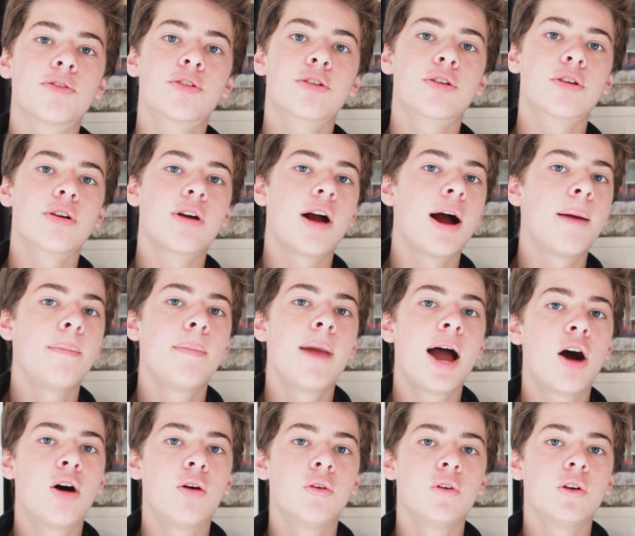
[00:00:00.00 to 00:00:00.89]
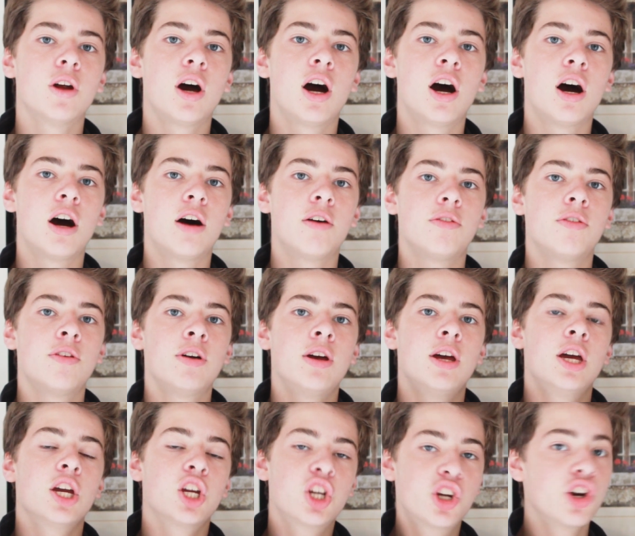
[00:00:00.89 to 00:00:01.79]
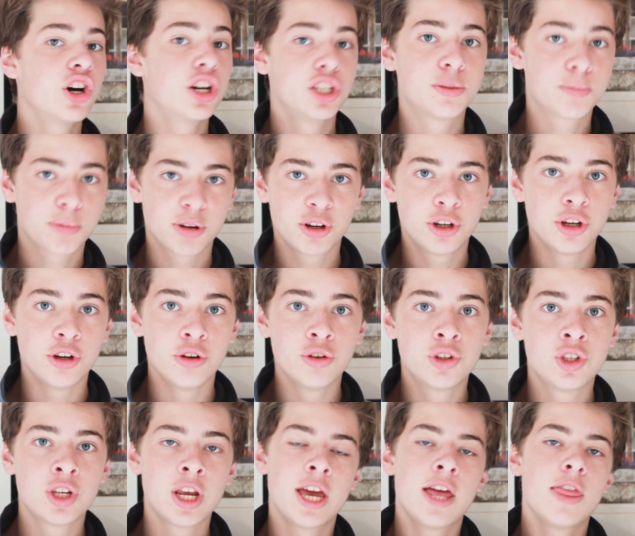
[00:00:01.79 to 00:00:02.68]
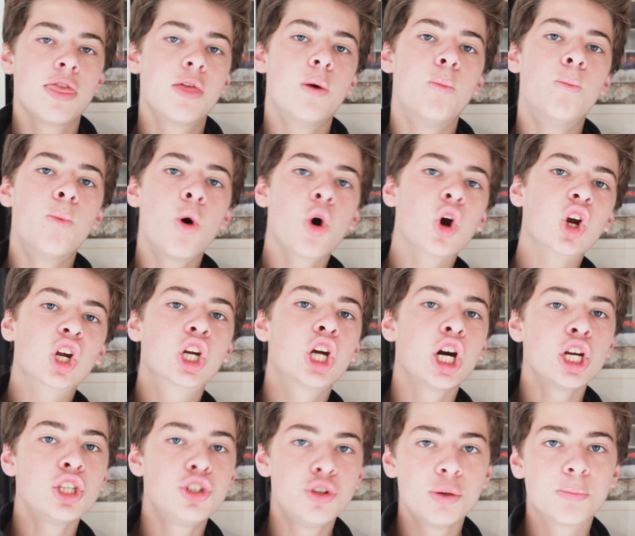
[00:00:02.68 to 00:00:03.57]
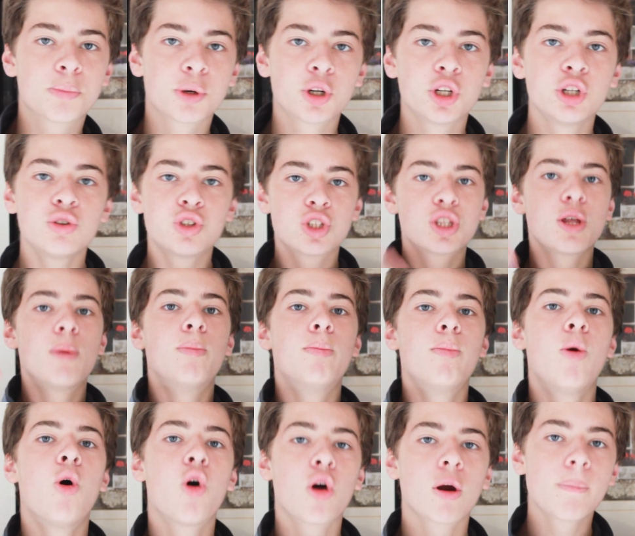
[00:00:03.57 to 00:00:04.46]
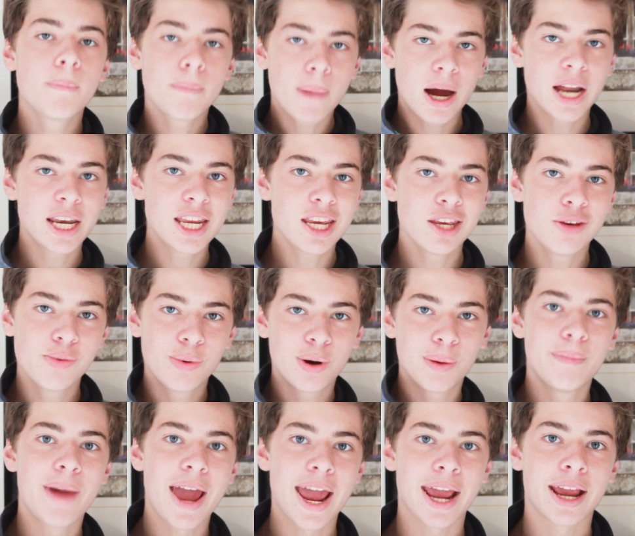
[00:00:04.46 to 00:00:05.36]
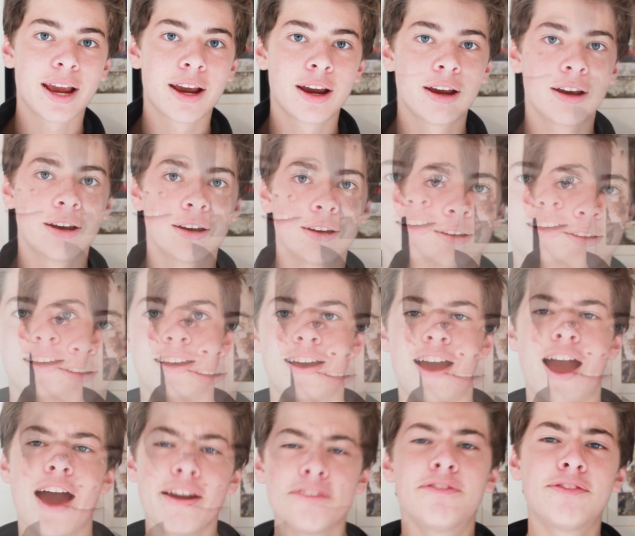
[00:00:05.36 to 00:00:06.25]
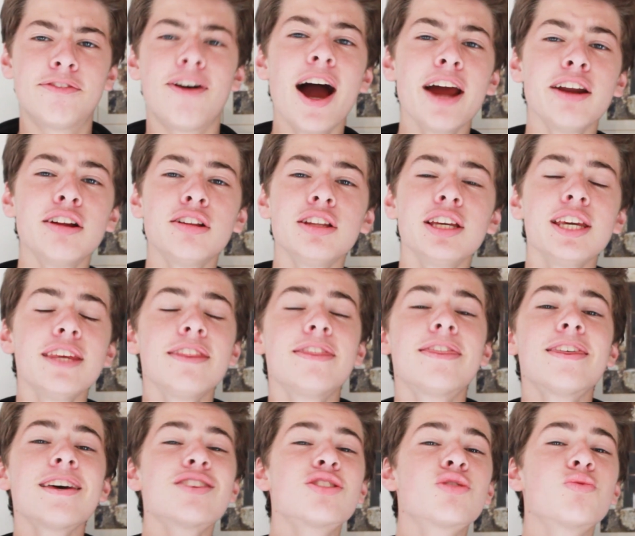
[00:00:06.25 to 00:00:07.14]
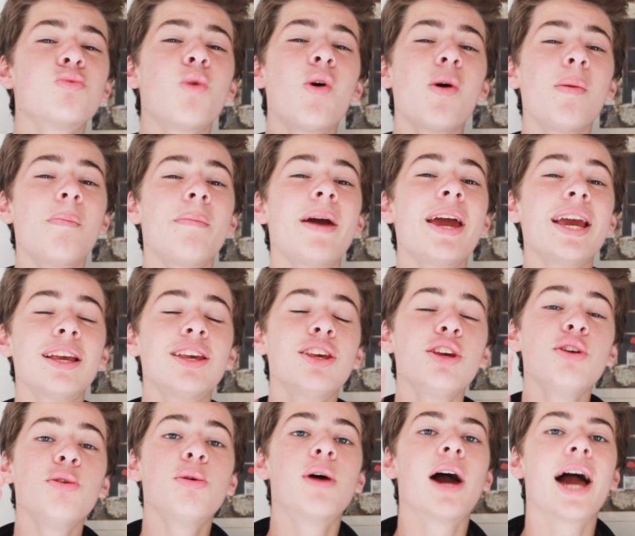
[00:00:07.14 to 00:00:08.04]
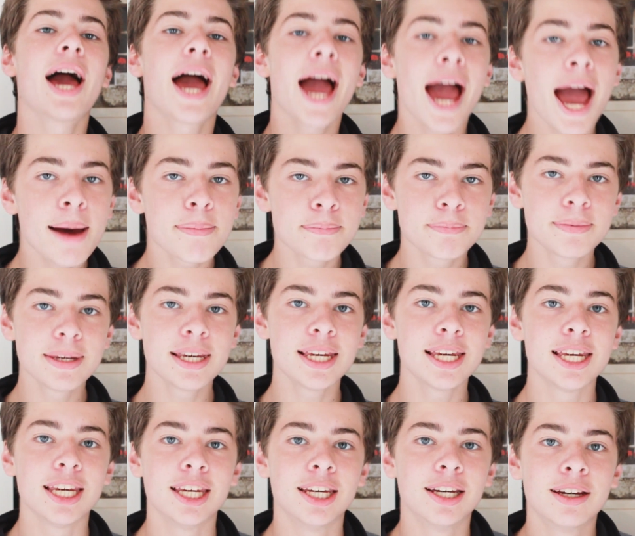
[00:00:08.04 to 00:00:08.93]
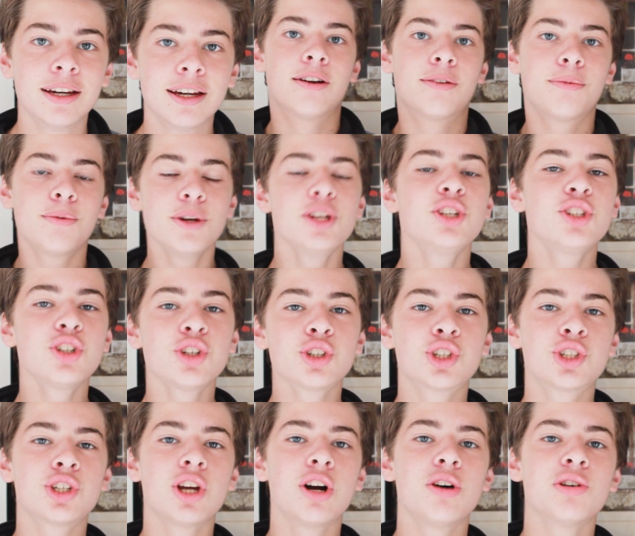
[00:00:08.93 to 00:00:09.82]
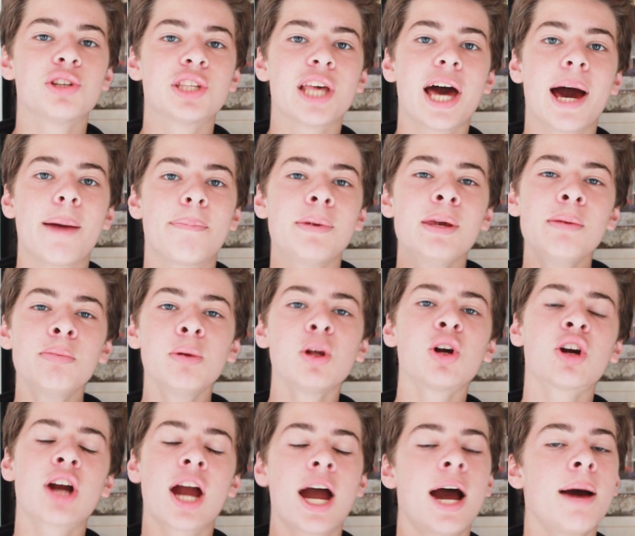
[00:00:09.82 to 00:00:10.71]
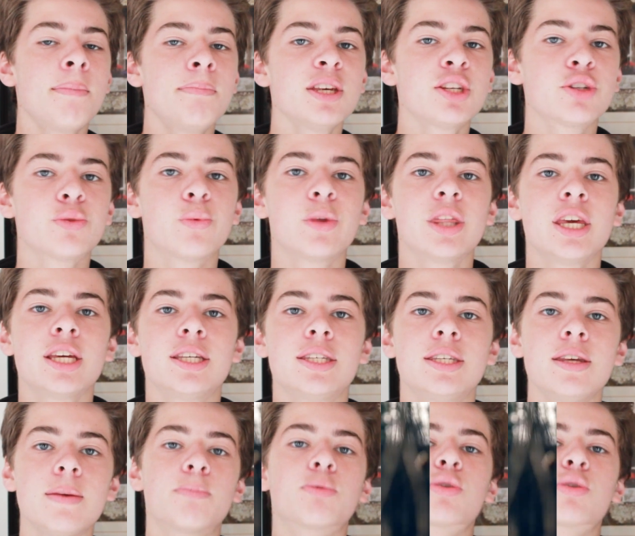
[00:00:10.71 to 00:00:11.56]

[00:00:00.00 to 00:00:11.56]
for amount of goods produced, the more goods you produce, the more money you will make. And finally, this will make you happy. Research shows that people are happiest when they see